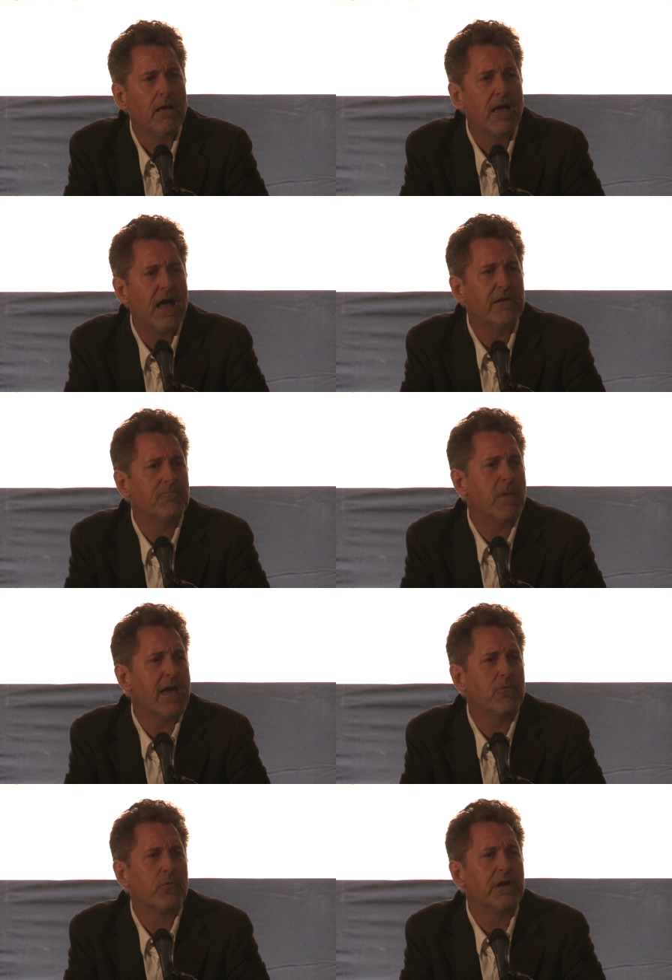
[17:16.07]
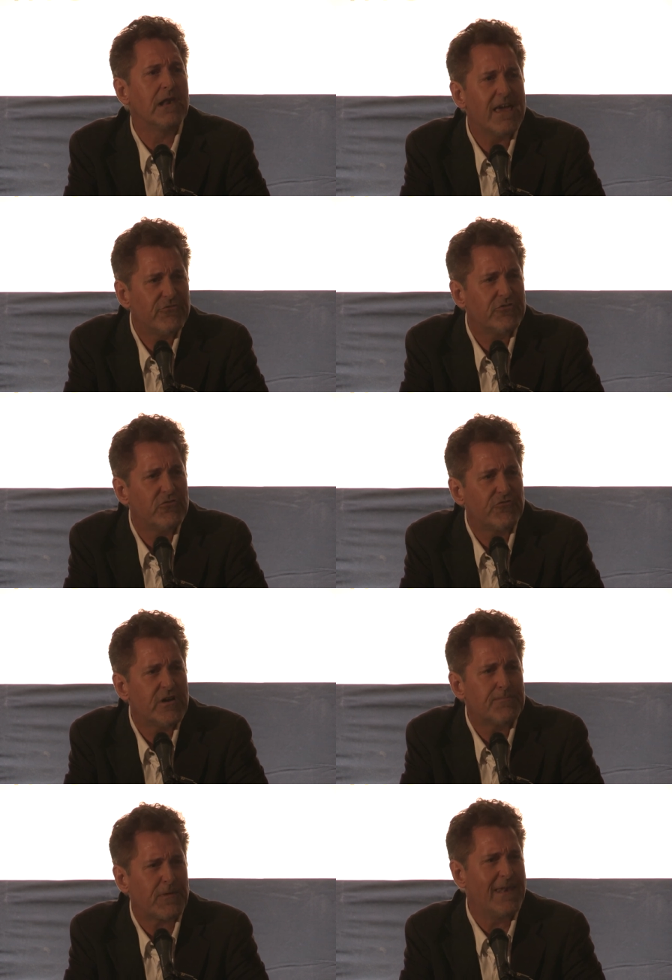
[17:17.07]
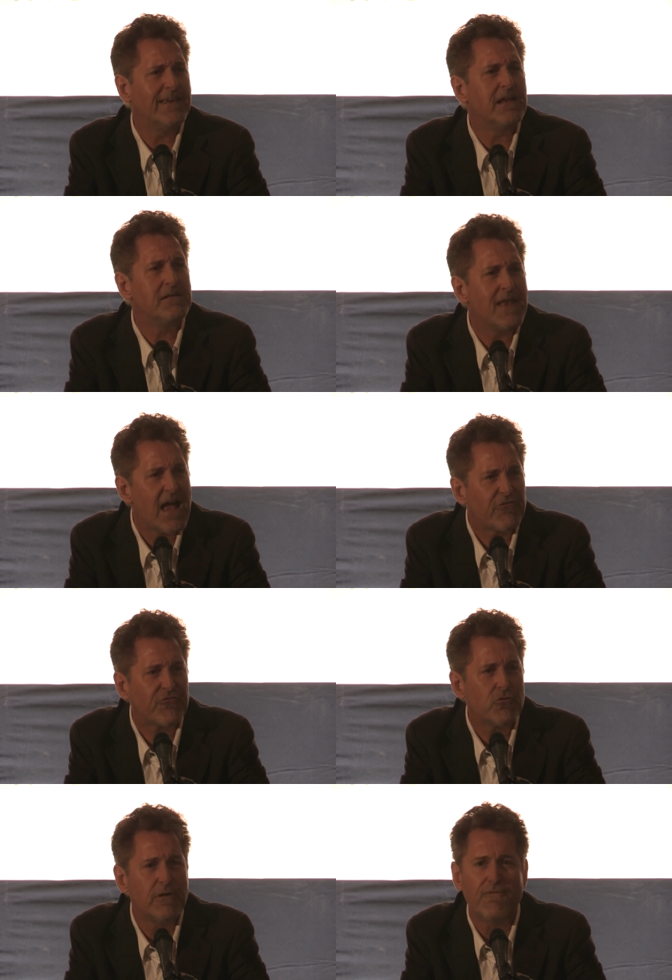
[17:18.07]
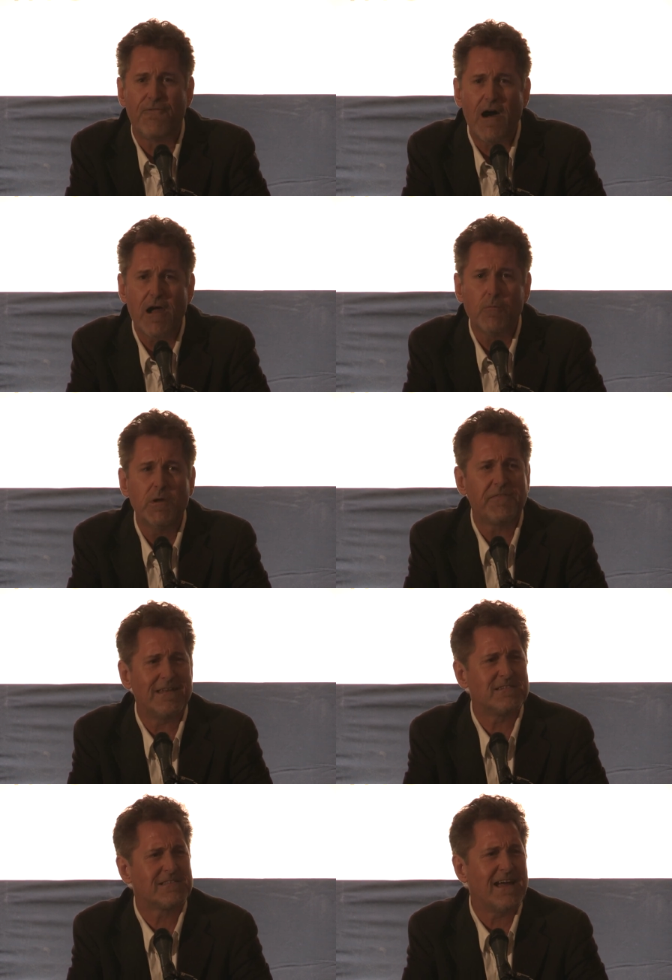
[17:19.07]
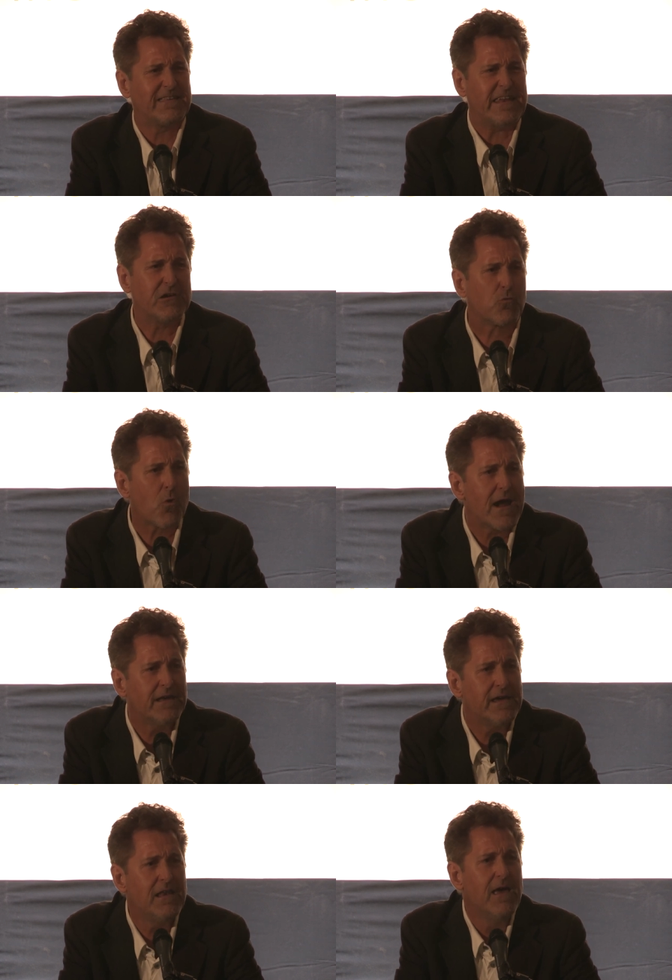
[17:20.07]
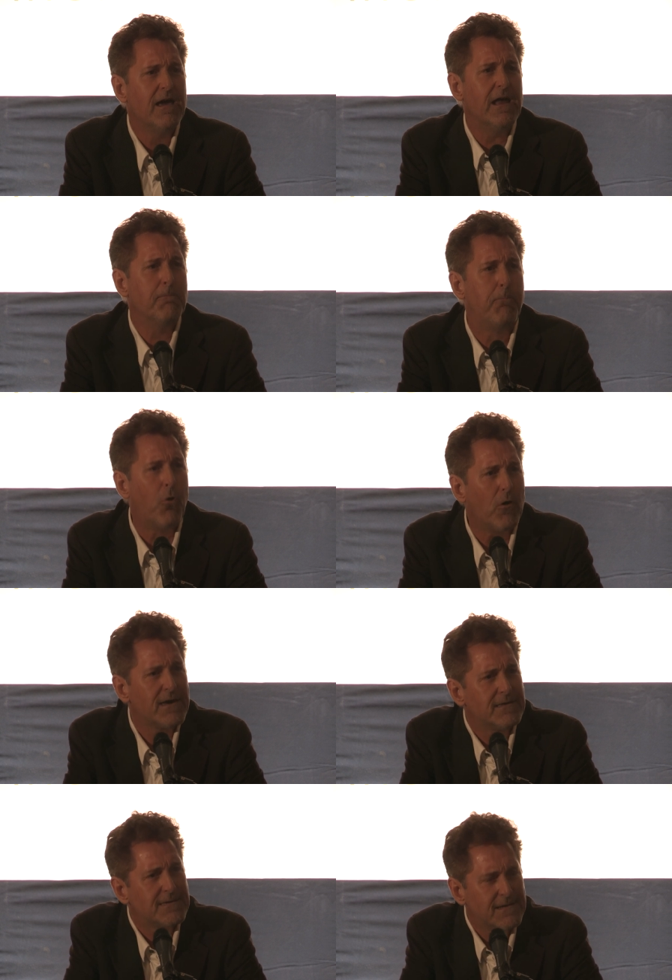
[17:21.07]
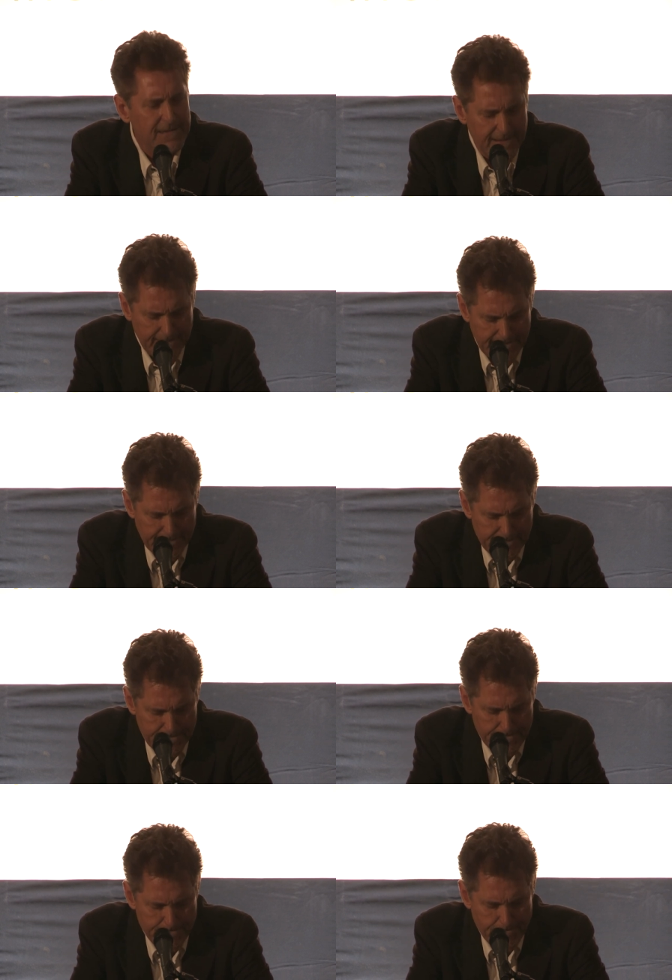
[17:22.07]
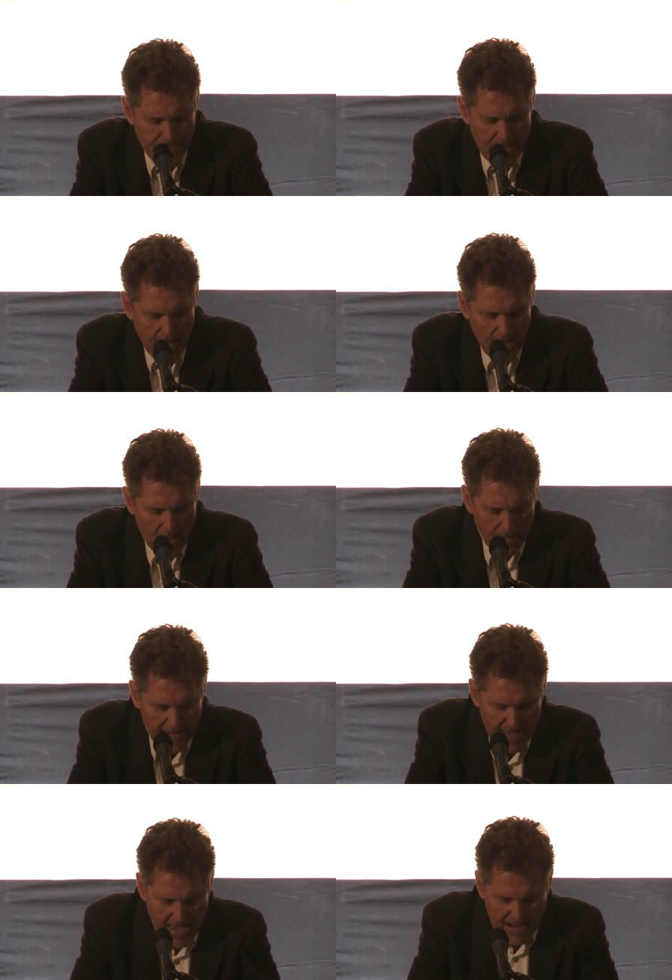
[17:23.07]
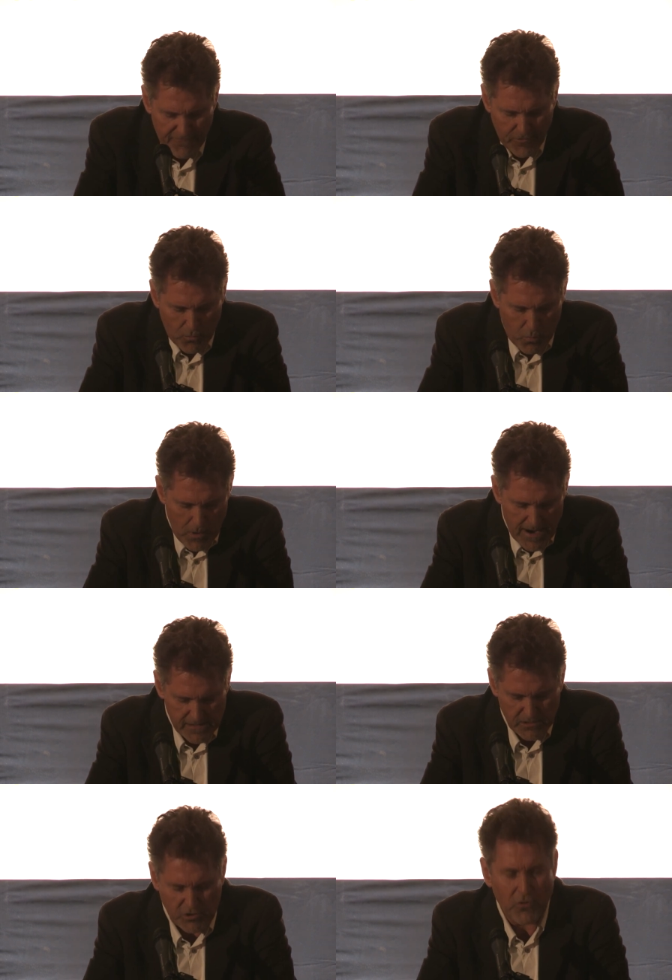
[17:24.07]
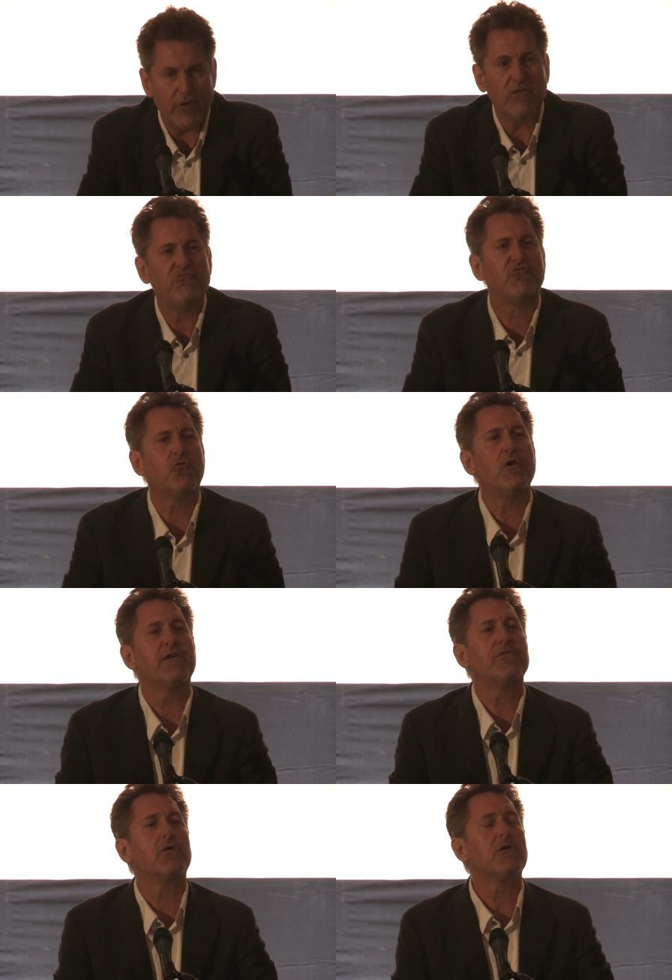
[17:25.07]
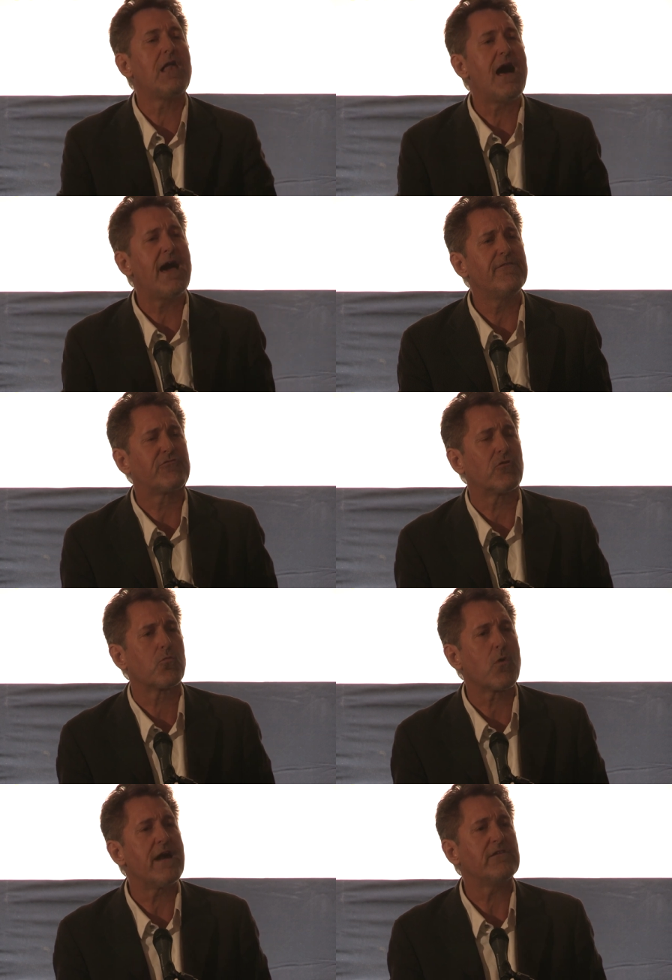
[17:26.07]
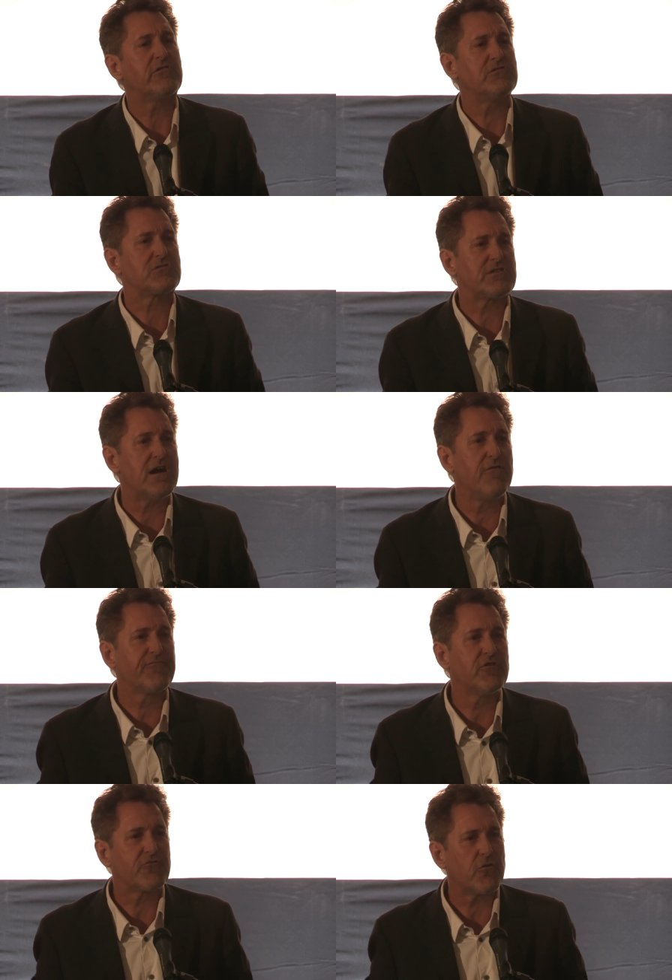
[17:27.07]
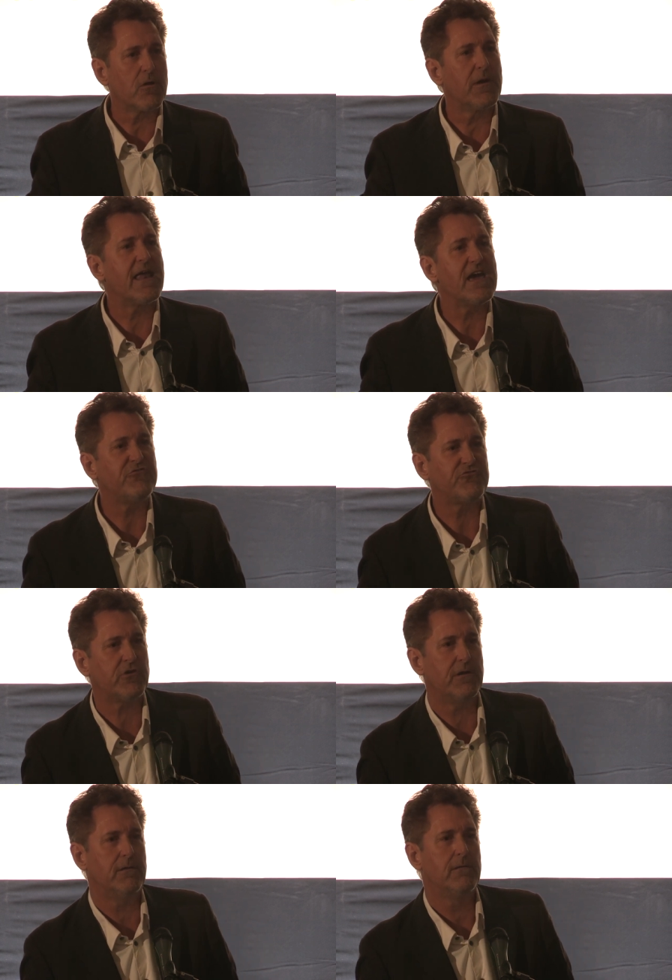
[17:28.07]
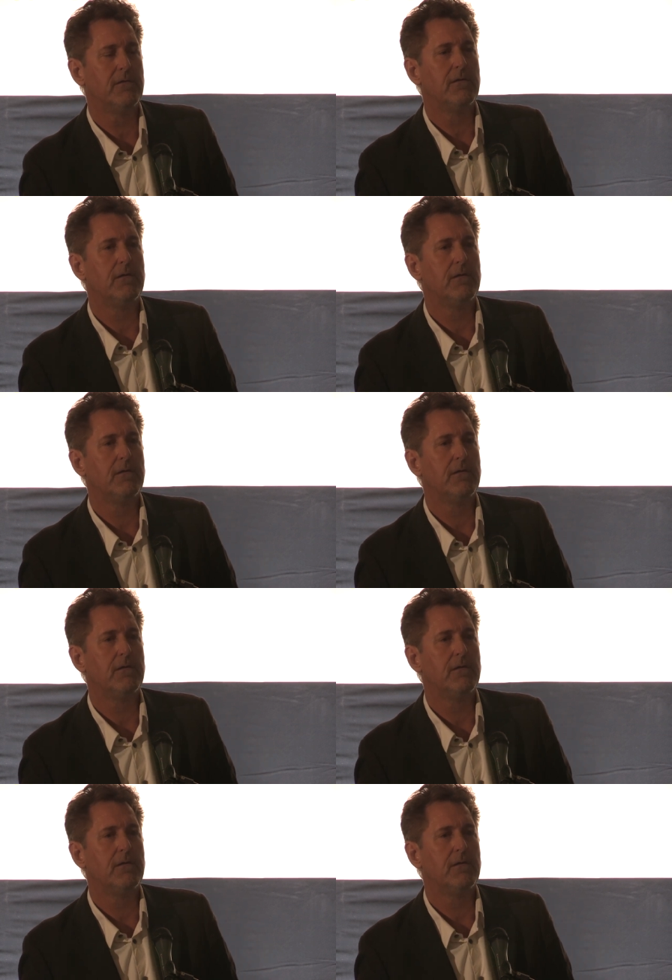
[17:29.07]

and, and relationships and in a natural environment that is not degraded and poisoned. They have the right to enjoy their lives, the right to self-determination